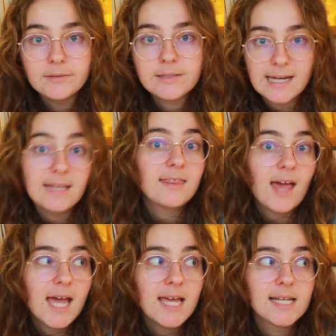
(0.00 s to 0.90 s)
stayed
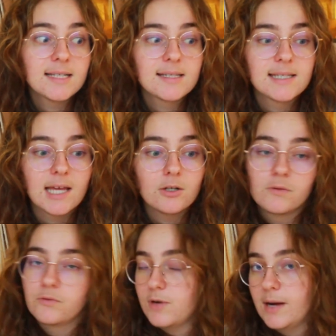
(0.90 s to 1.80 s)
there instead
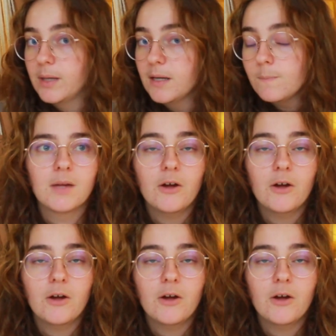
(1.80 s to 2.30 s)
of Krabi.